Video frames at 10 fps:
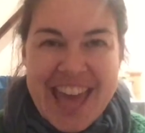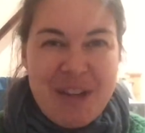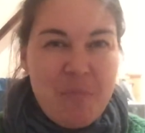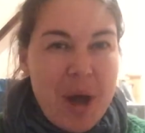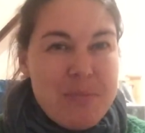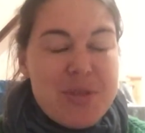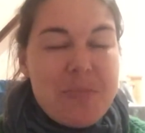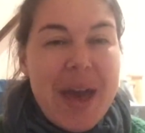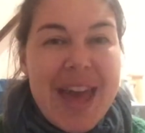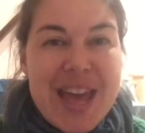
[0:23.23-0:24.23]
It might be the
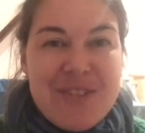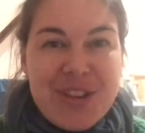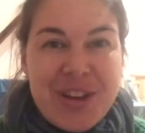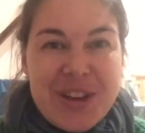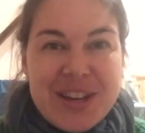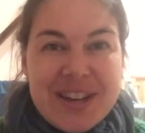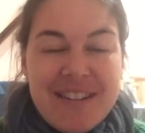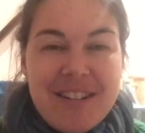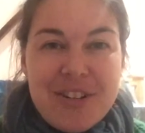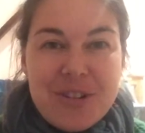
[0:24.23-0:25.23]
behaviour
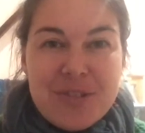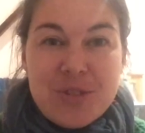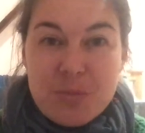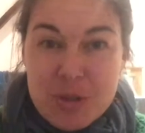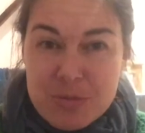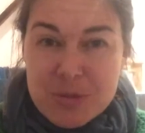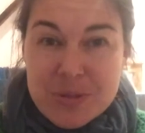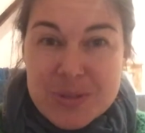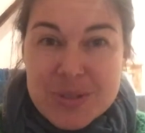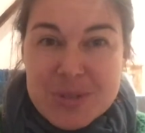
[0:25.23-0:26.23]
of your
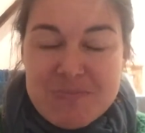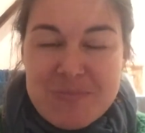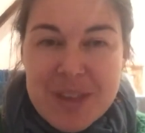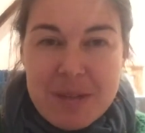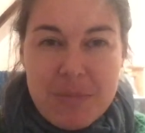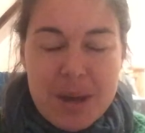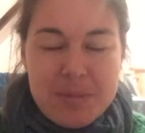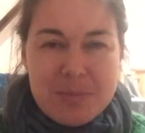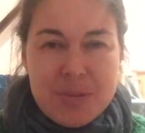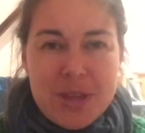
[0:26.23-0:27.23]
pupils, it might
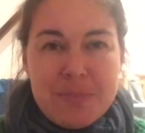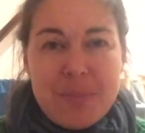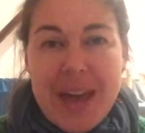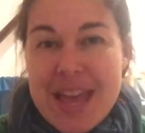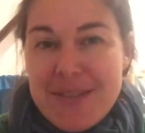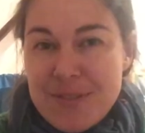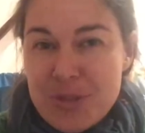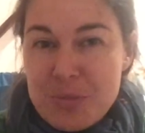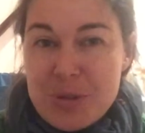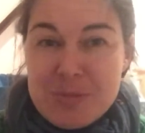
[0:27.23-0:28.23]
be the behaviour of
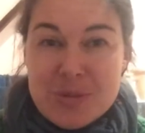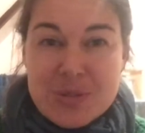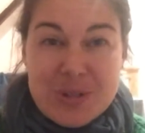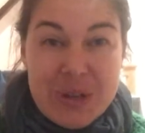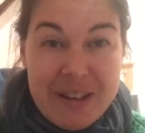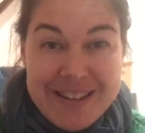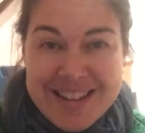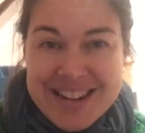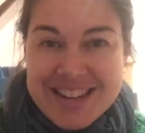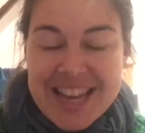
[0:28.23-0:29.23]
your pupils
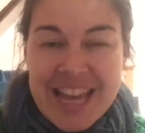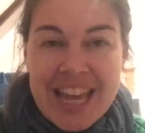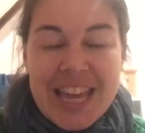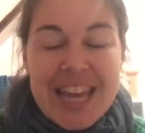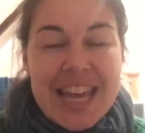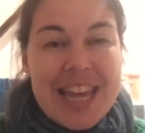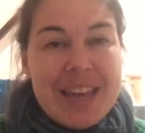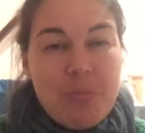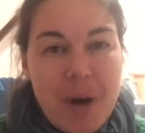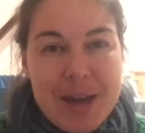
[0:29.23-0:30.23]
online
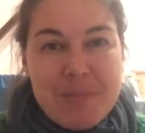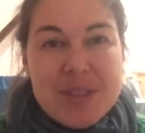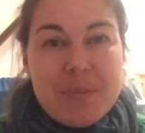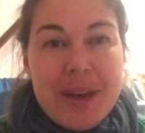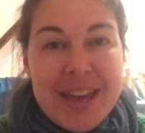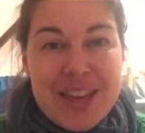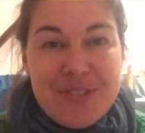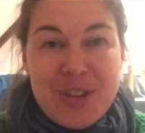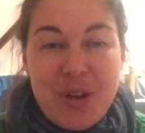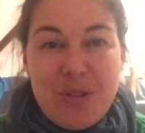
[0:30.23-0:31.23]
it might be the
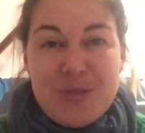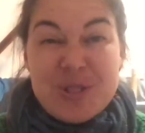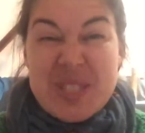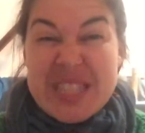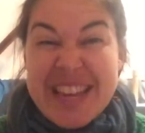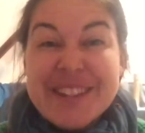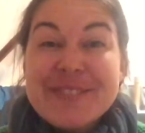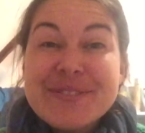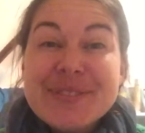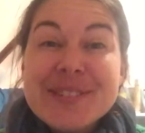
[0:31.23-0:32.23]
behaviour of
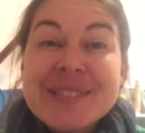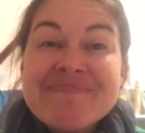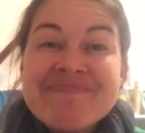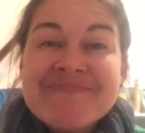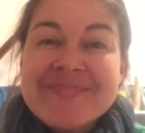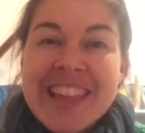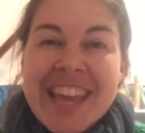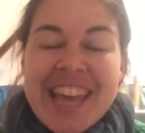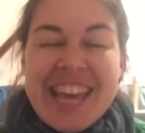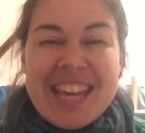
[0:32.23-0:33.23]
yourself.
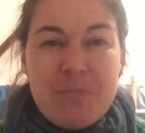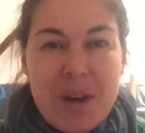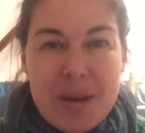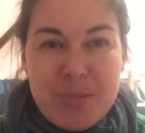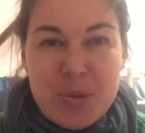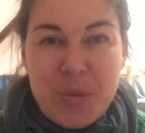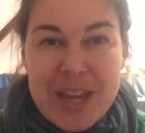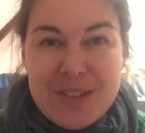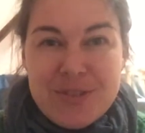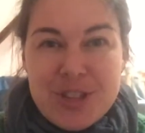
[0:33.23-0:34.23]
It might be a
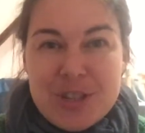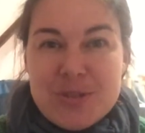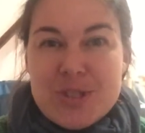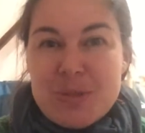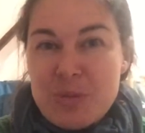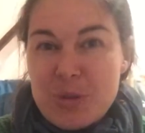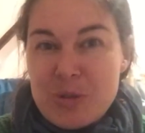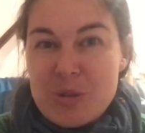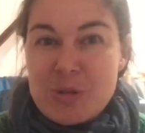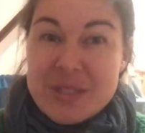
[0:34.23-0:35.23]
way for you to
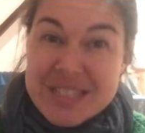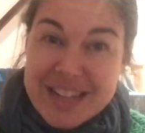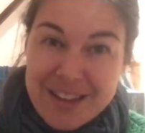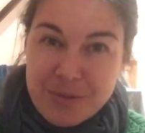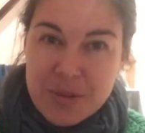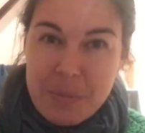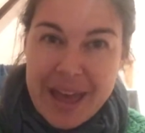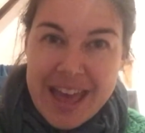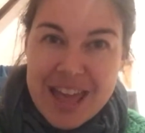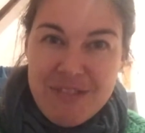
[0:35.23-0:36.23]
support your staff with
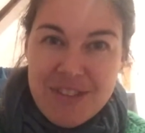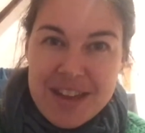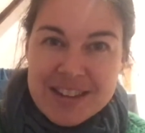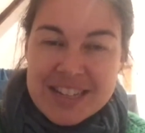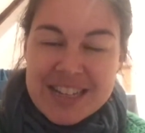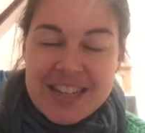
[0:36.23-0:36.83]
behaviour.